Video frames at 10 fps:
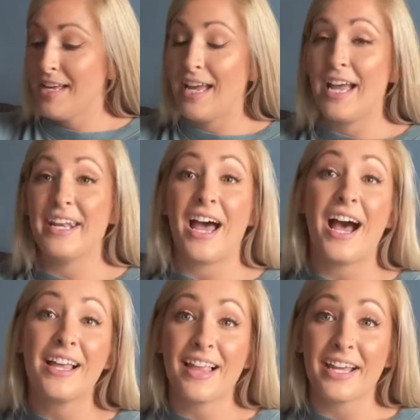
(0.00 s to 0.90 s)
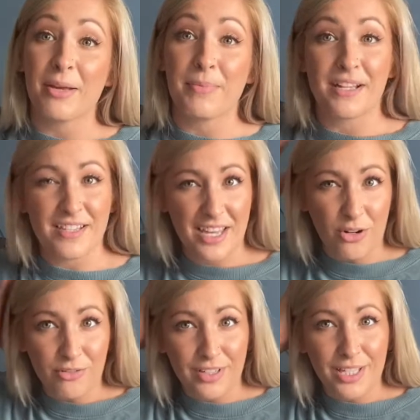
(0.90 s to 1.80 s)
And I like it because they
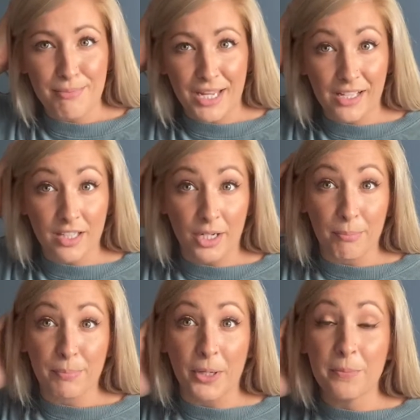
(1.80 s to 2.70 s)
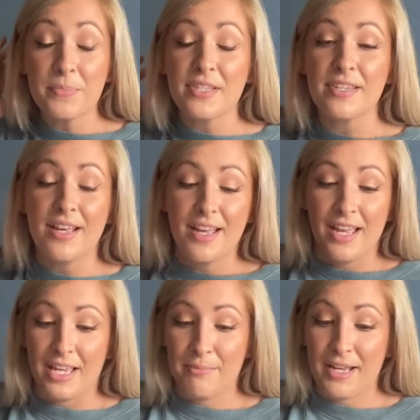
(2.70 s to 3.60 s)
don't really make a lot of bumps
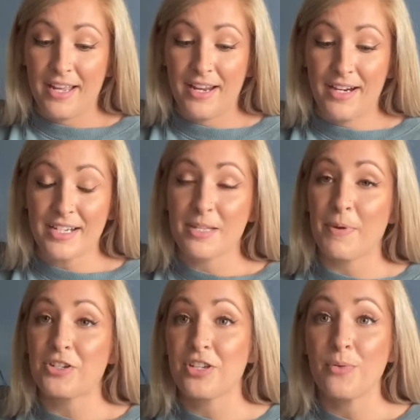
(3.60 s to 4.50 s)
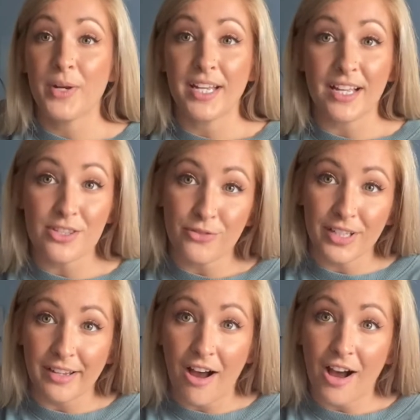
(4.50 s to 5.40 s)
in my hair, especially when it gets
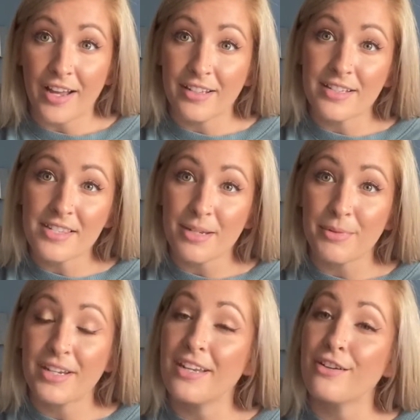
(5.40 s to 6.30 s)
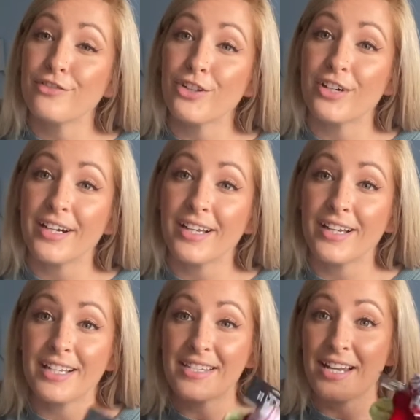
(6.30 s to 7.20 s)
really hot in the summer heat of Florida.
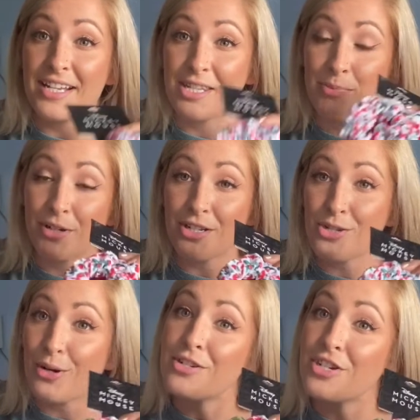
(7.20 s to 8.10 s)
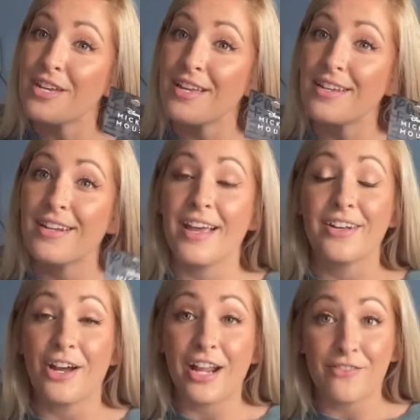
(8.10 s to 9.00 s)
It's nice to put a scrunchie in and
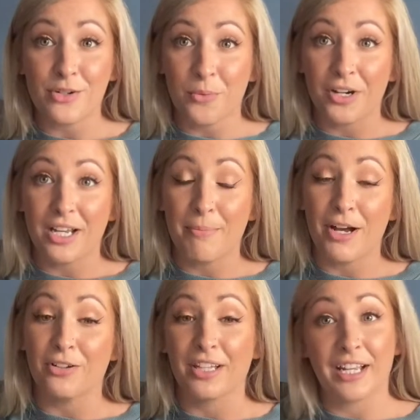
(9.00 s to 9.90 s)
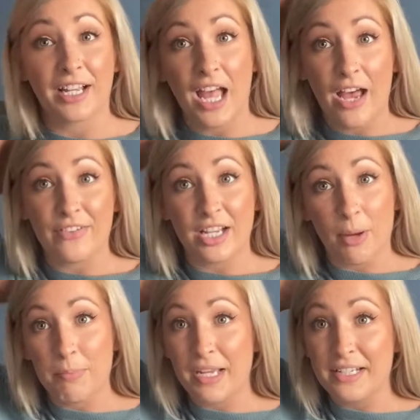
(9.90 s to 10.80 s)
not have to worry about like having a
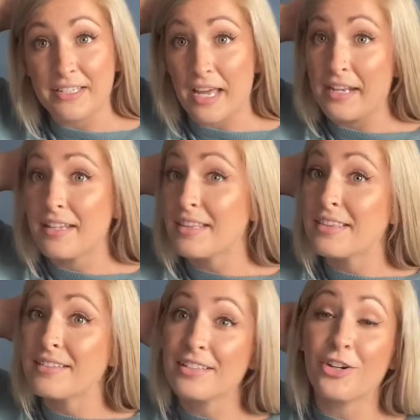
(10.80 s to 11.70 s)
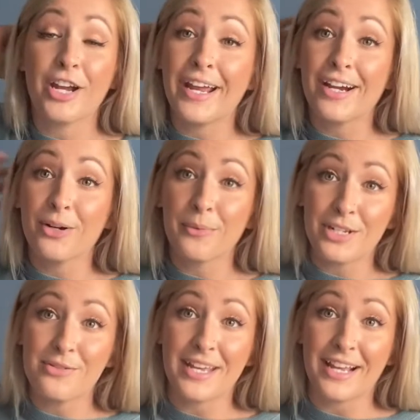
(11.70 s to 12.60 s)
big dent in your hair when
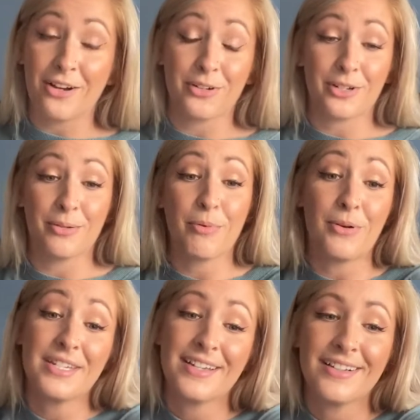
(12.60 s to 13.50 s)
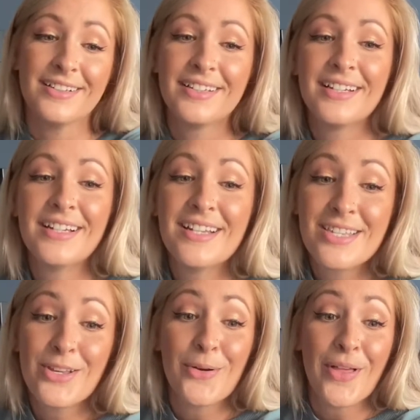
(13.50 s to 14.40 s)
you take out your ponytail.
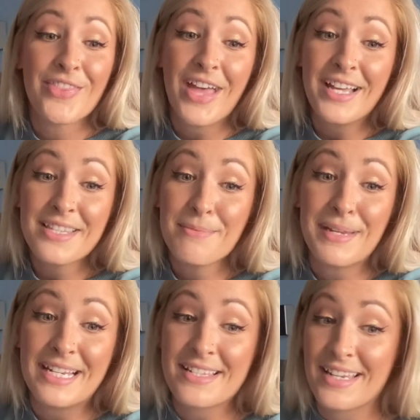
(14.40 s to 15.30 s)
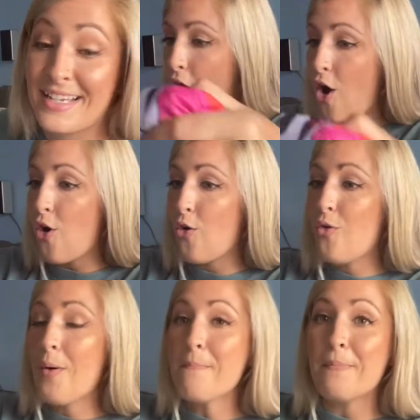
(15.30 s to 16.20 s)
So that's amazing.
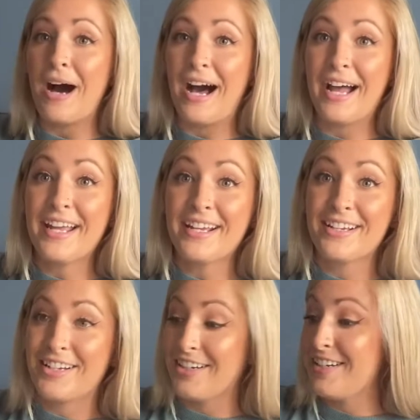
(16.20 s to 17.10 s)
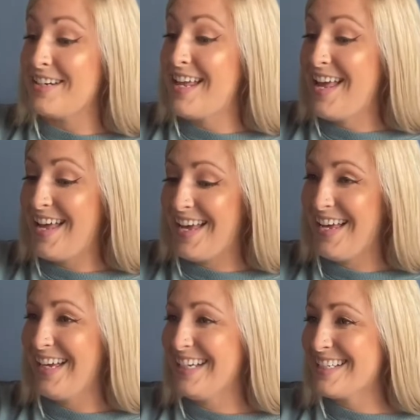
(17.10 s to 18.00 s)
Oh my
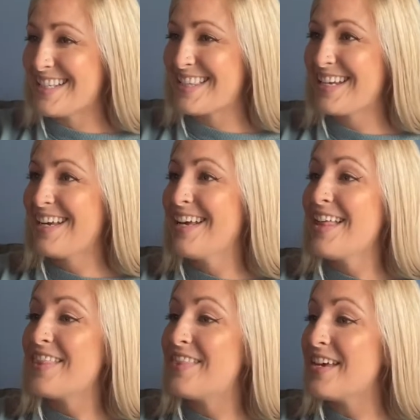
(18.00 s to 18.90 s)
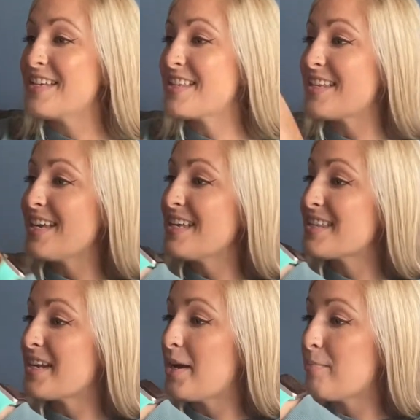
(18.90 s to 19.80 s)
goodness. This is
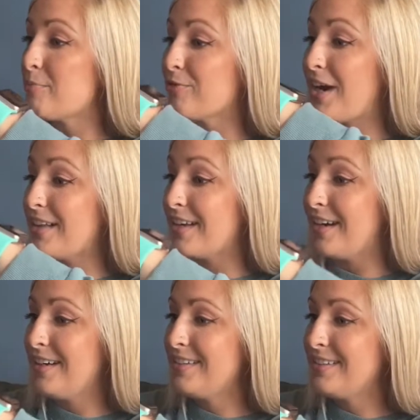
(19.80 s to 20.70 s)
an umbrella.